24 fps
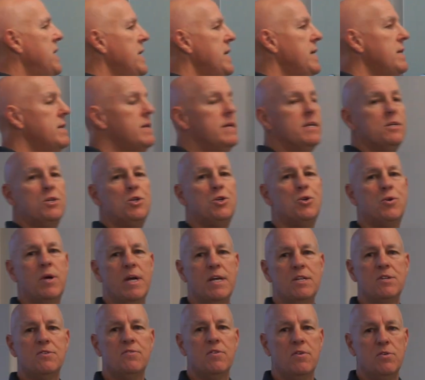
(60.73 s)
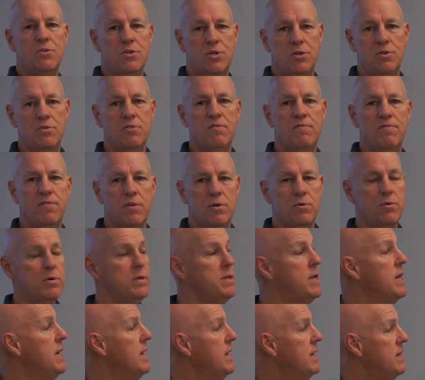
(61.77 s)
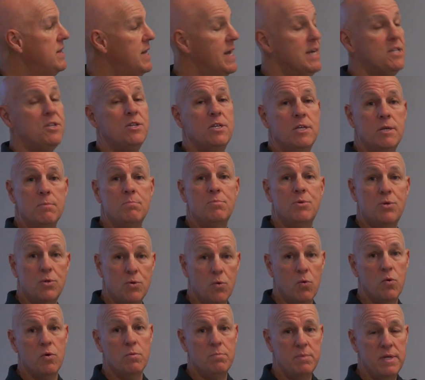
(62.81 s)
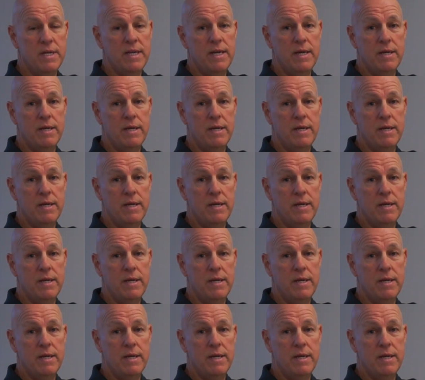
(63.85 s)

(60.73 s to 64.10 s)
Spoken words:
heat is transferred to the fluid. That's the absorbed heat.